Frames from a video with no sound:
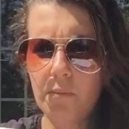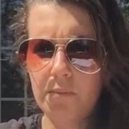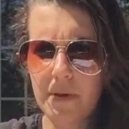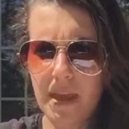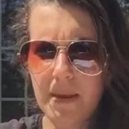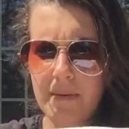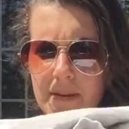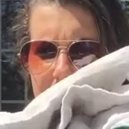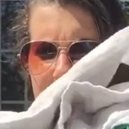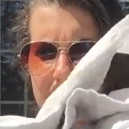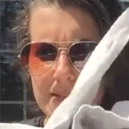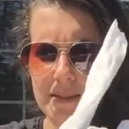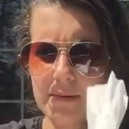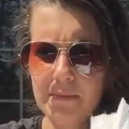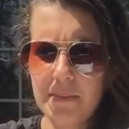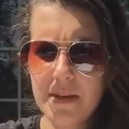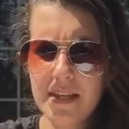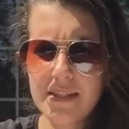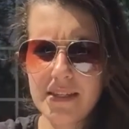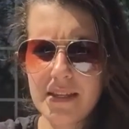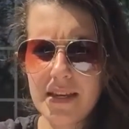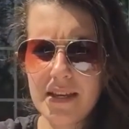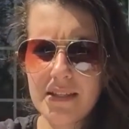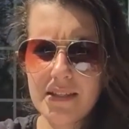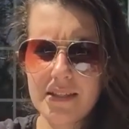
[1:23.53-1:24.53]
baby does his
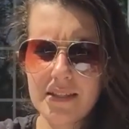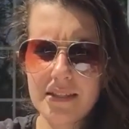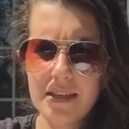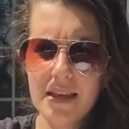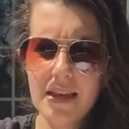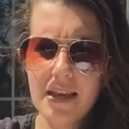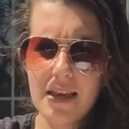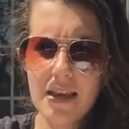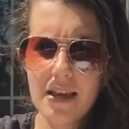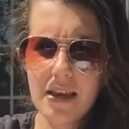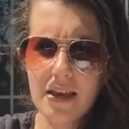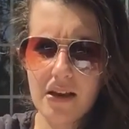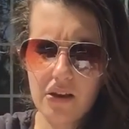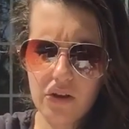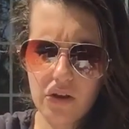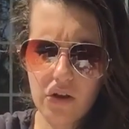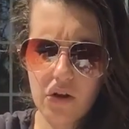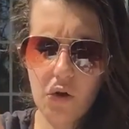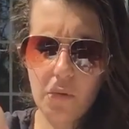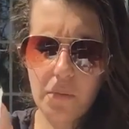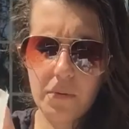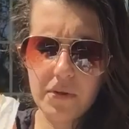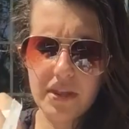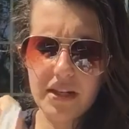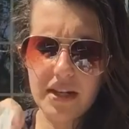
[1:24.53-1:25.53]
business,
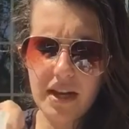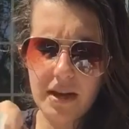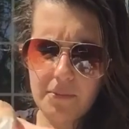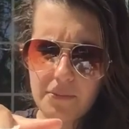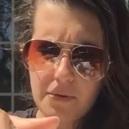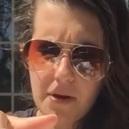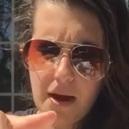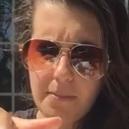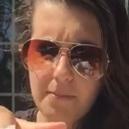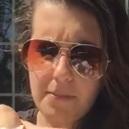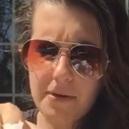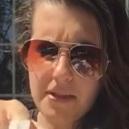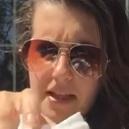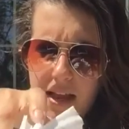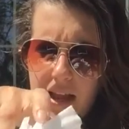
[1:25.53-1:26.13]
open the diaper up,